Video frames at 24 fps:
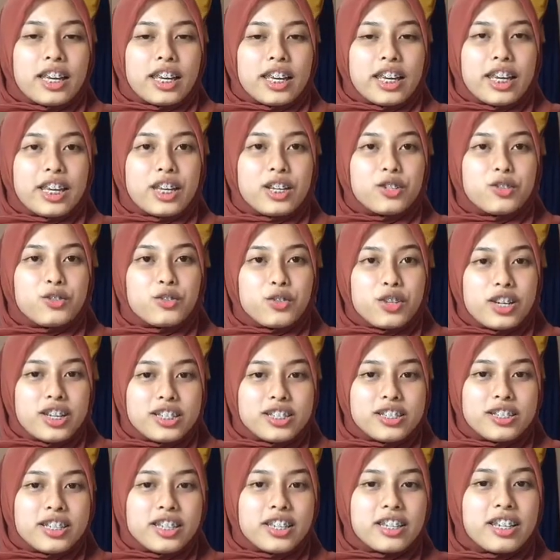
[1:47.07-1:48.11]
Okay, do you
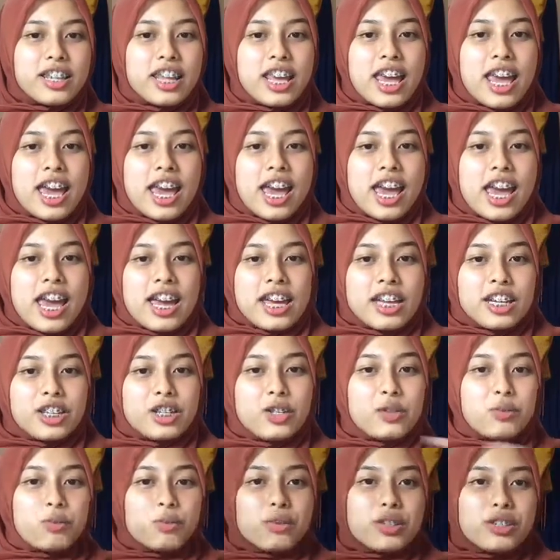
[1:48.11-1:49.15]
understand?
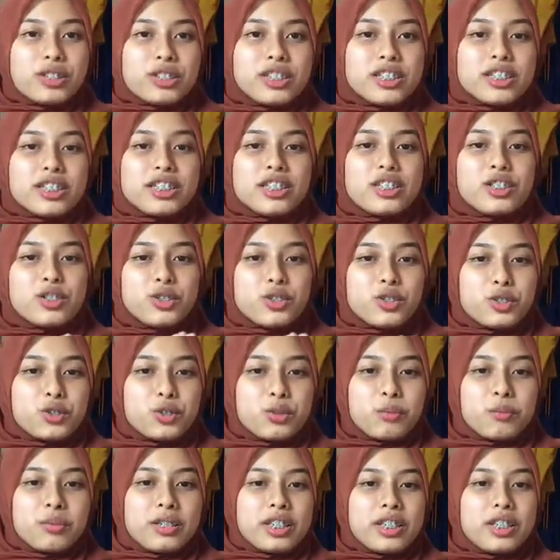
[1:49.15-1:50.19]
The word
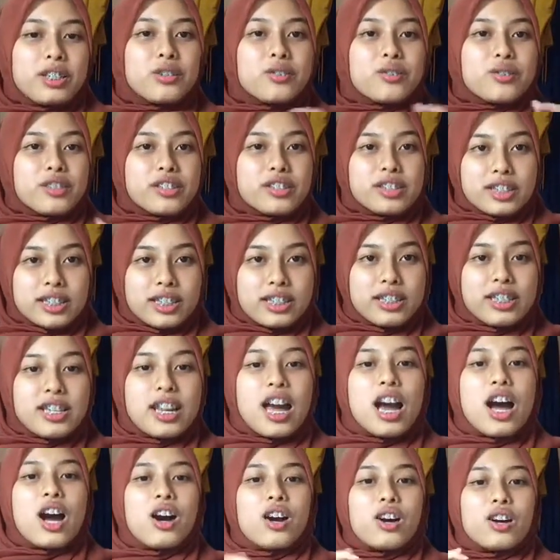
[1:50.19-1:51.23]
to be written
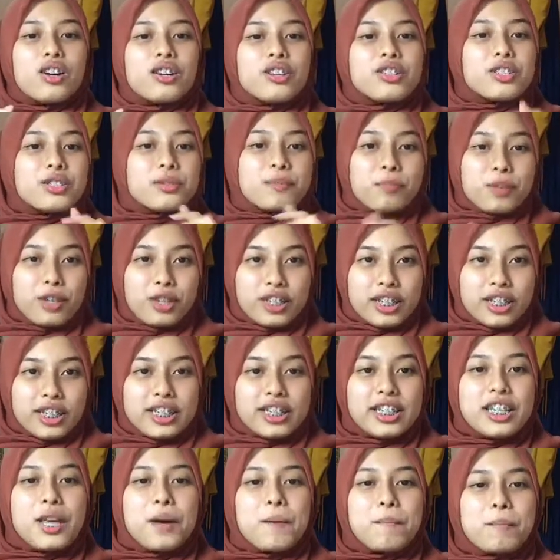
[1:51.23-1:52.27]
or
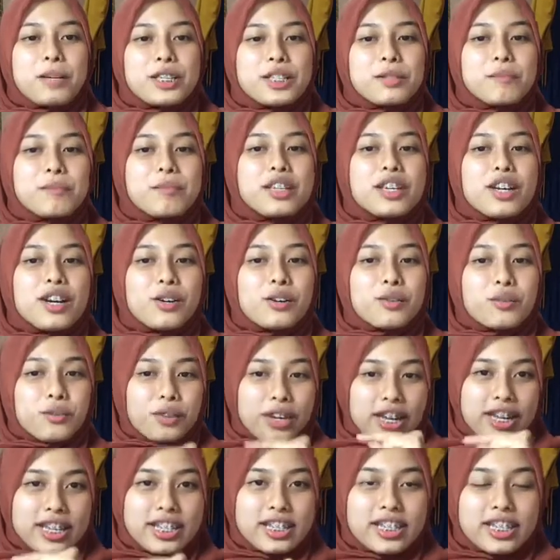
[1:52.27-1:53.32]
spoken must be
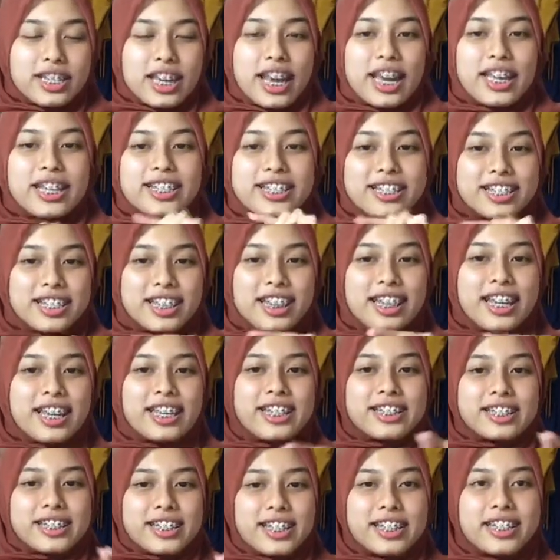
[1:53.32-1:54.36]
arranged and
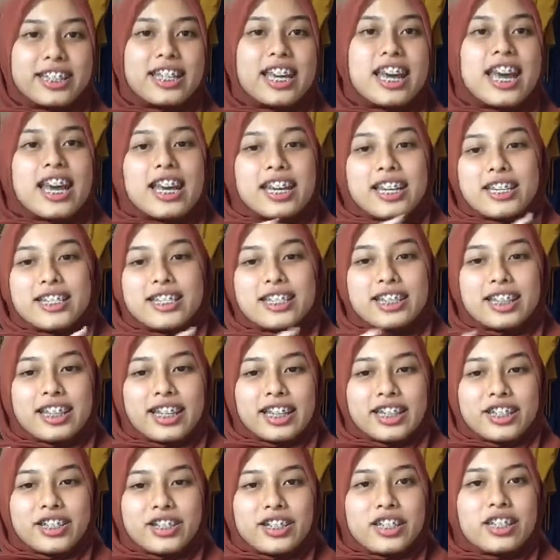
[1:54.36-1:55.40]
selected the
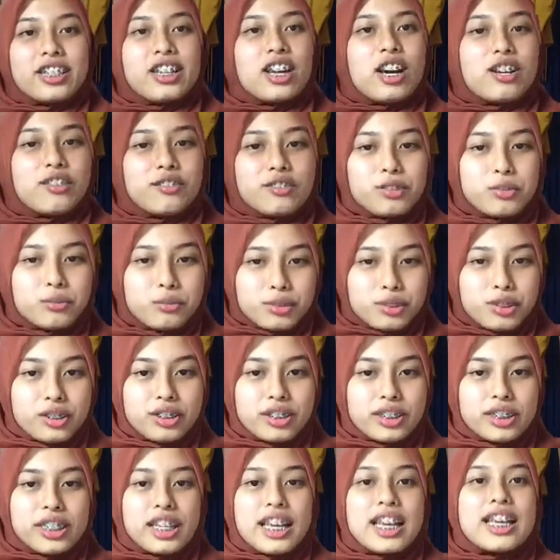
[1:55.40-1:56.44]
selection of the
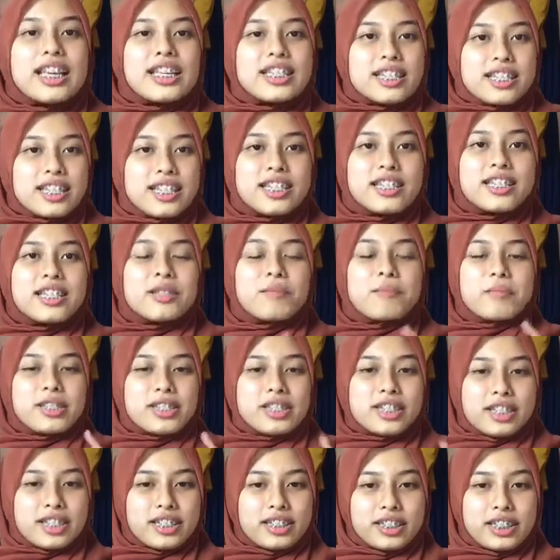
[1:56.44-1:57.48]
word
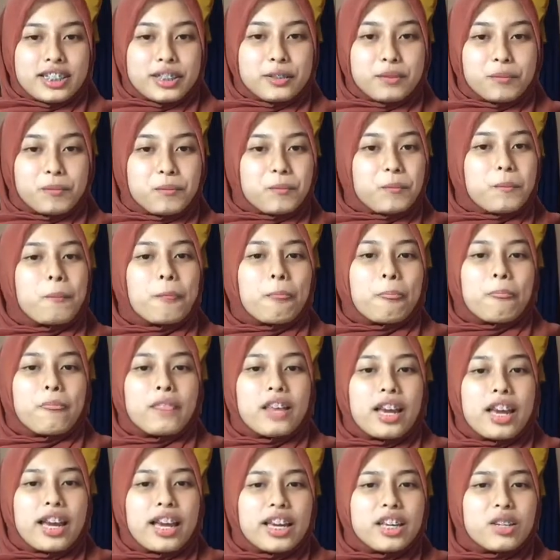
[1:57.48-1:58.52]
systematically.
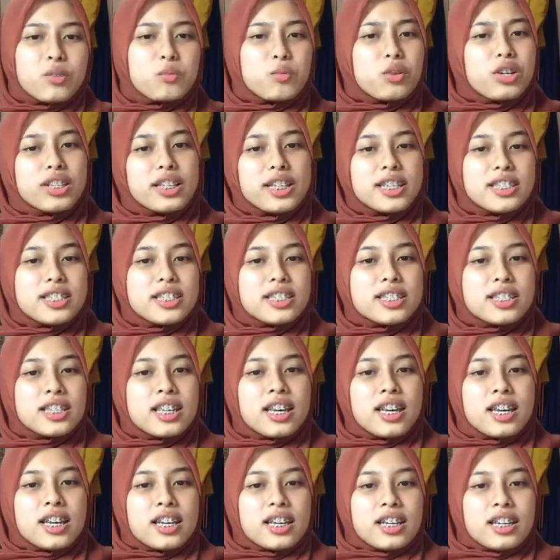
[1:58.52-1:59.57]
And what is
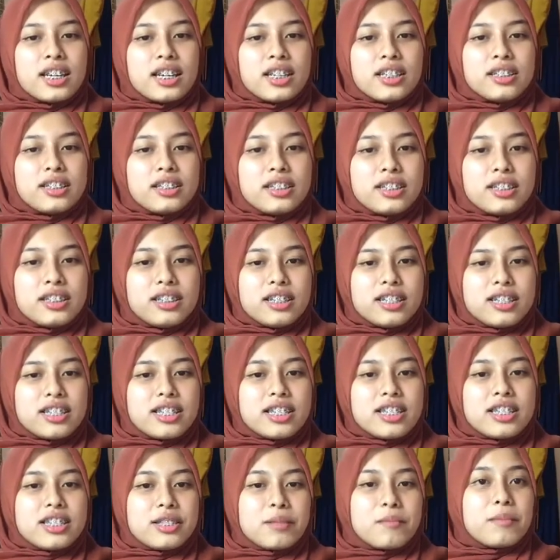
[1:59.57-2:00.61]
the
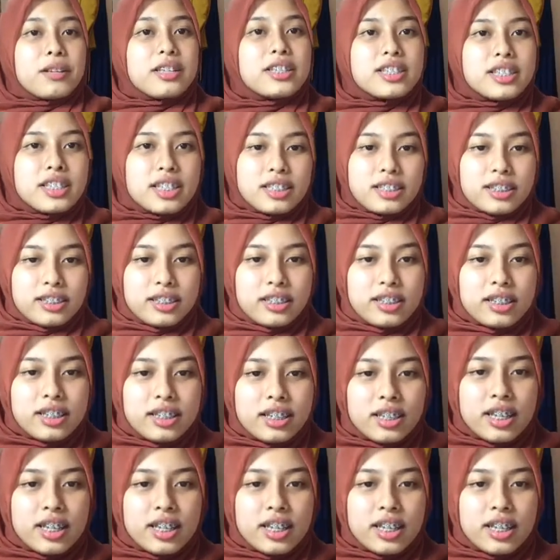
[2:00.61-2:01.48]
systematically?